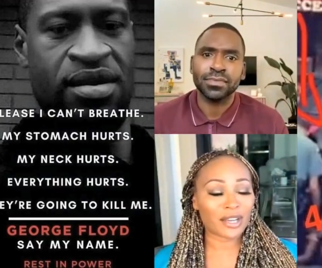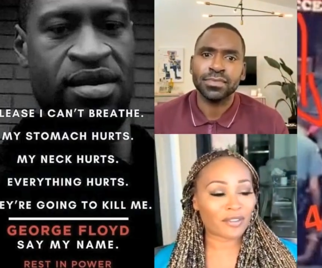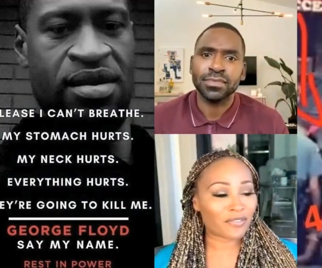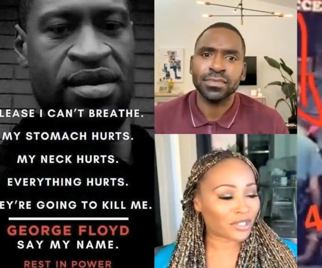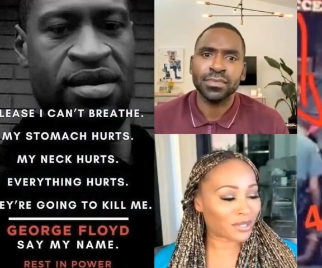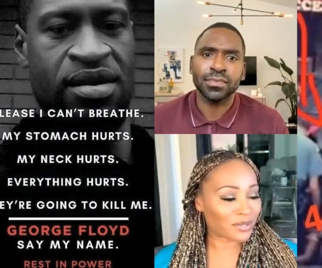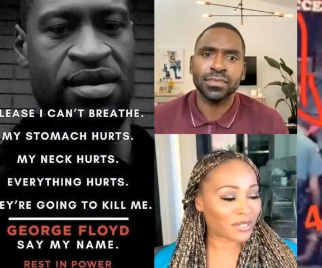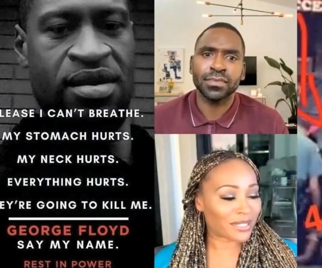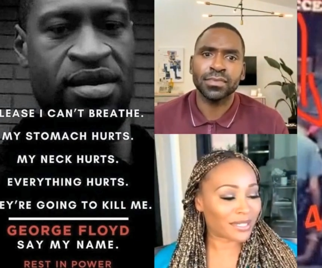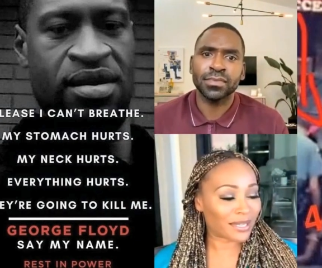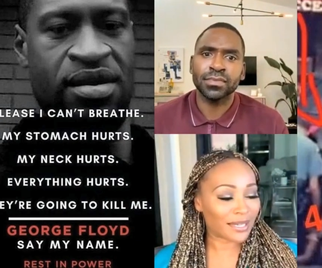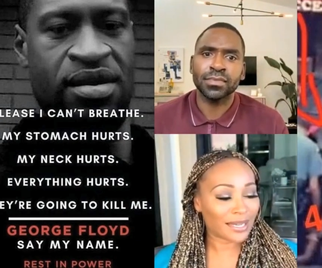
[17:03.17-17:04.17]
Speaker 1: officer
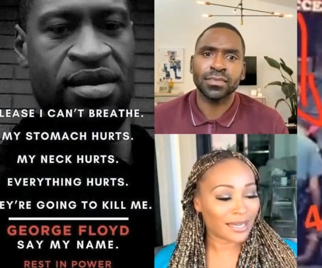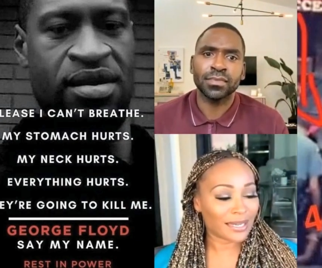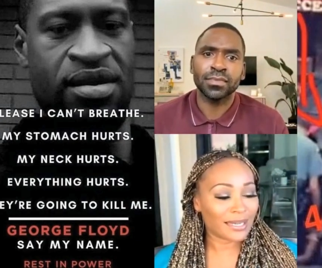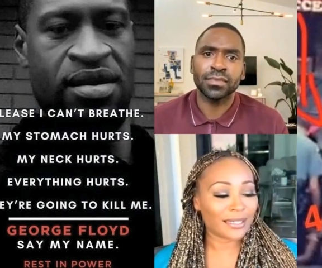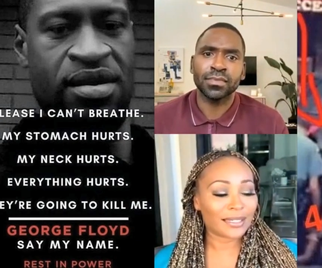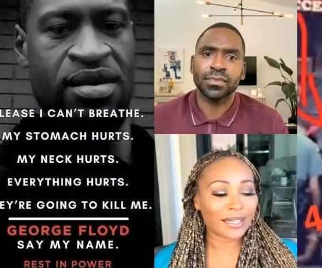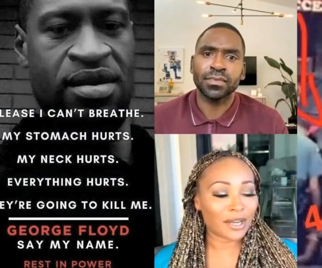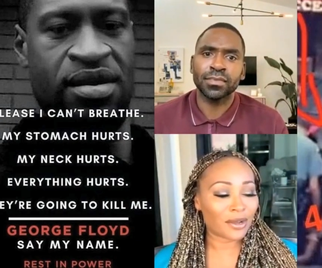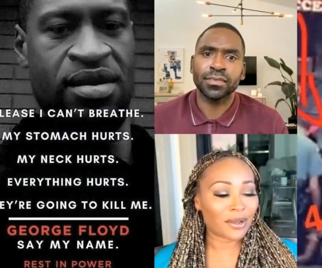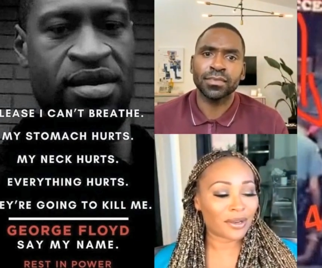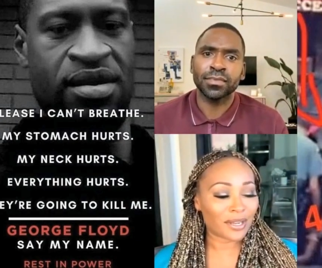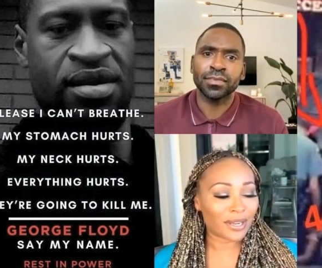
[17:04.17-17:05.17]
was kneeling
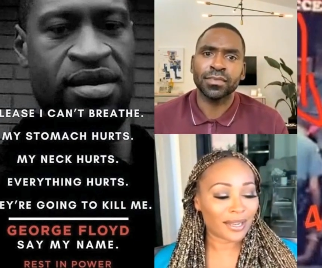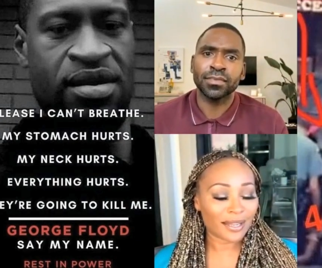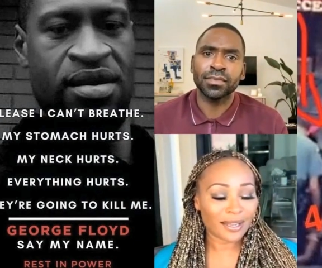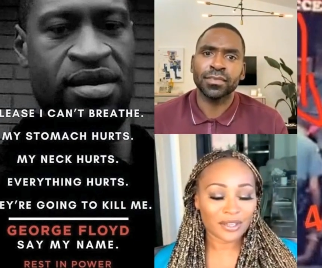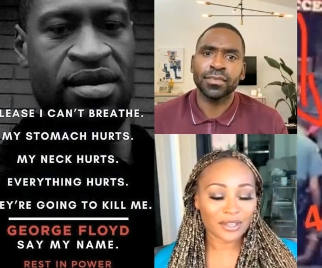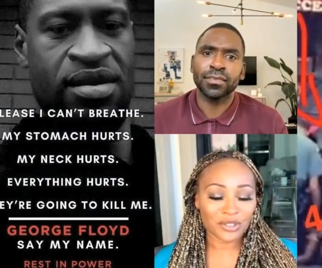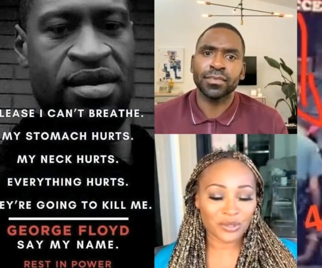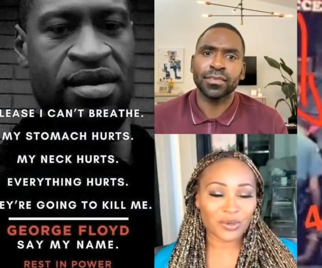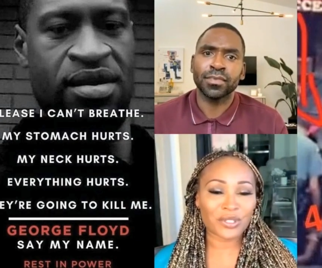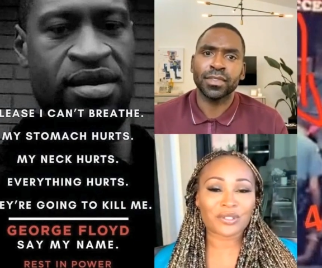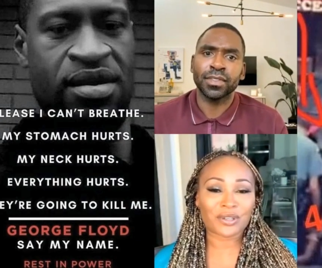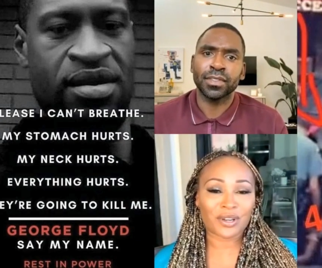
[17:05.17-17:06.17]
on
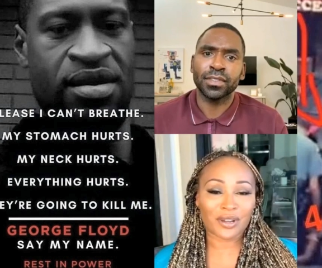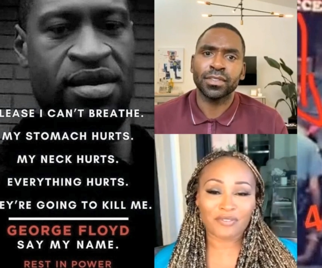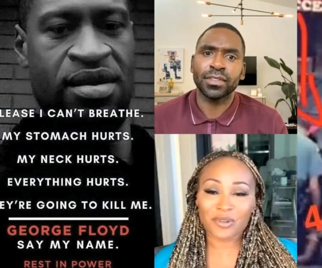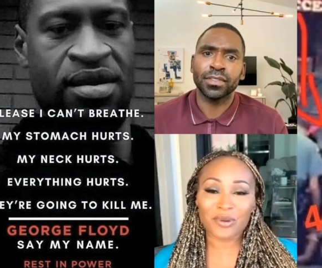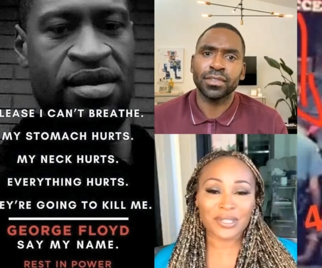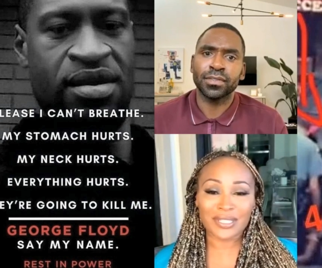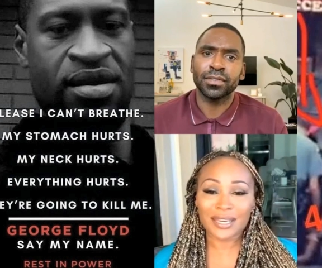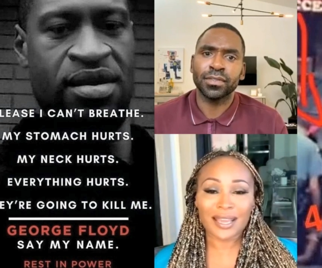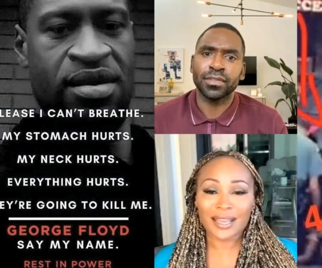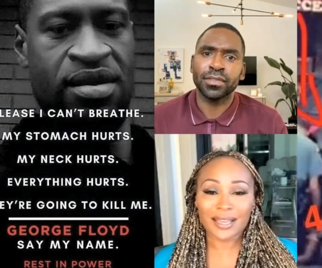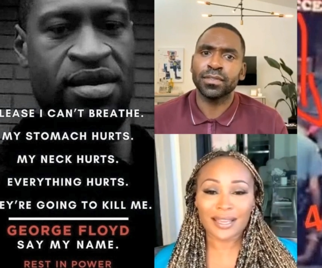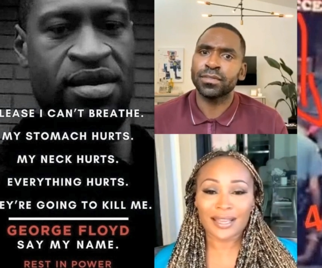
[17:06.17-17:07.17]
George Floyd's
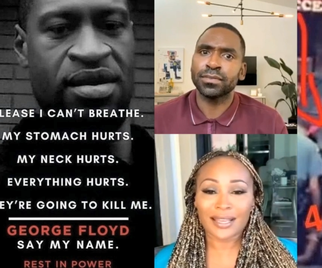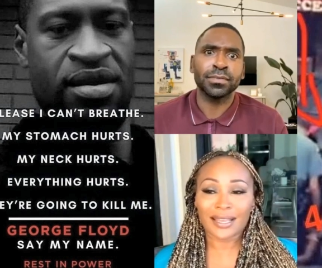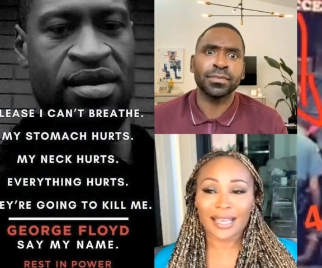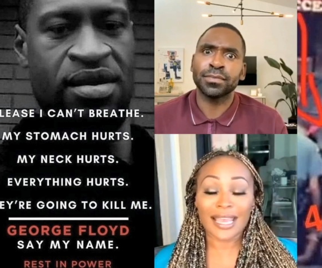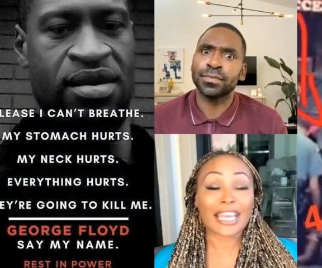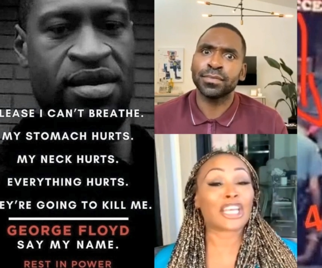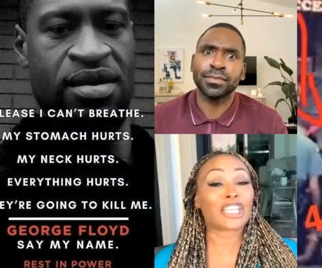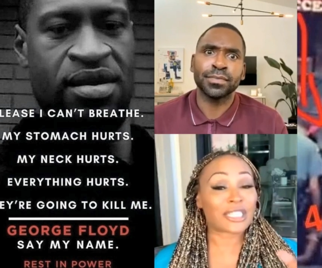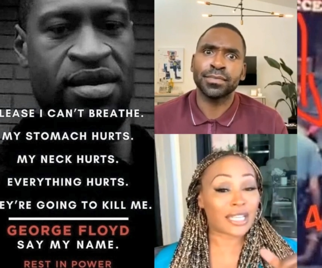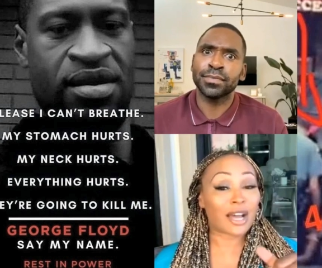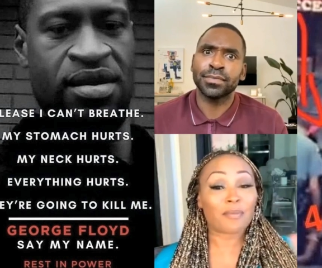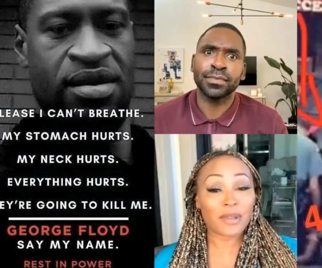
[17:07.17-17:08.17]
neck and
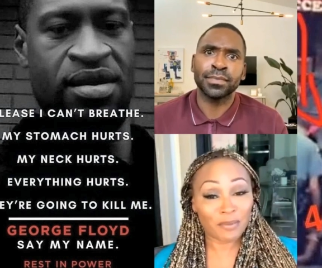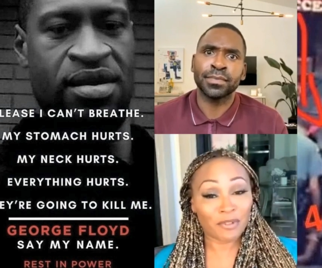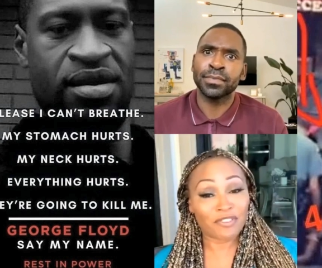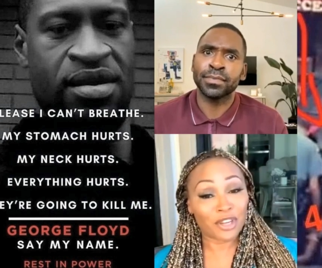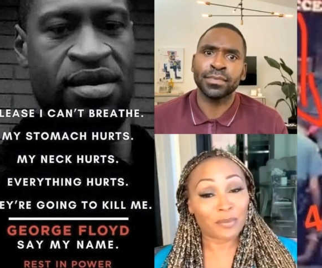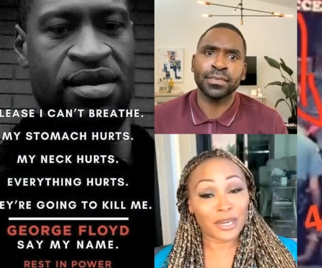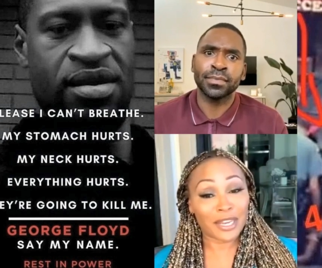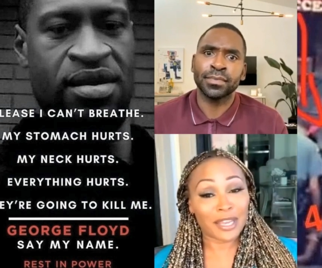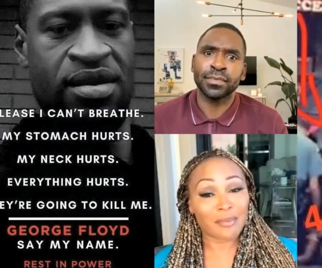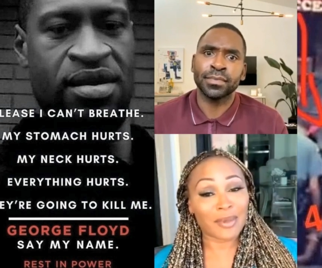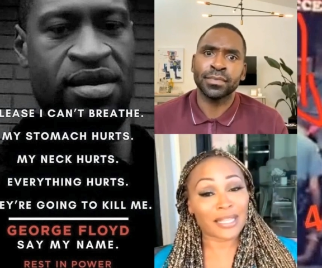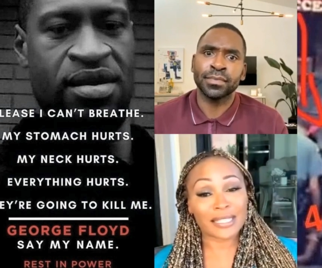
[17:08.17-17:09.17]
saw people filming
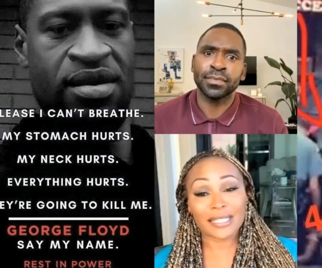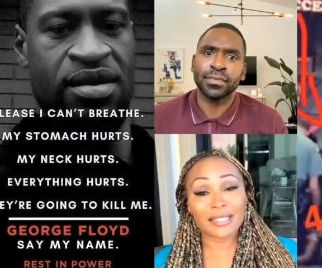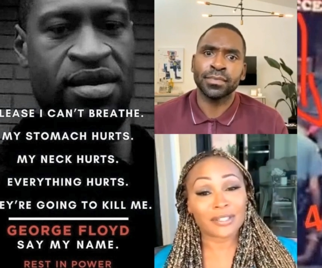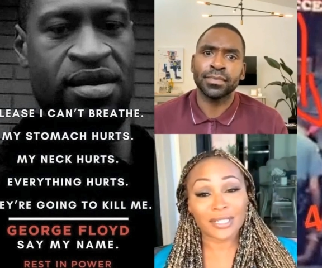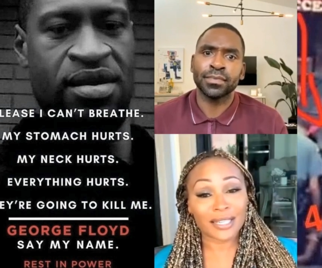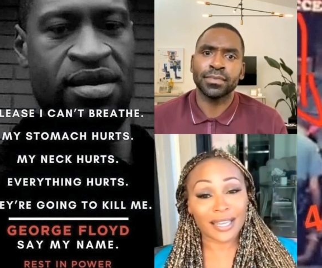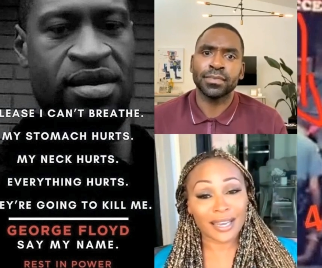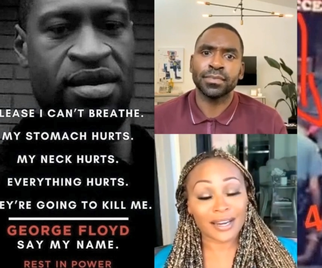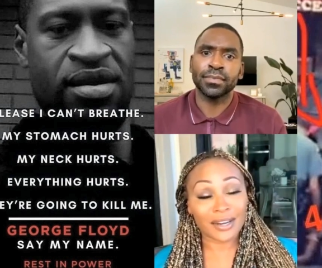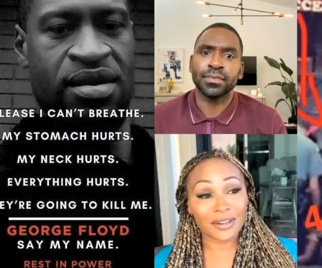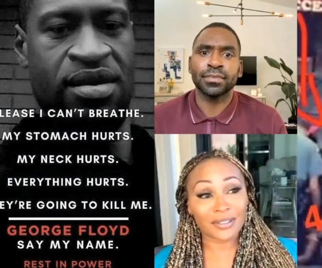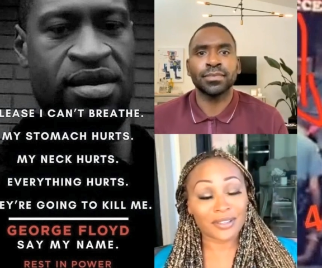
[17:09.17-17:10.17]
him and still didn't care.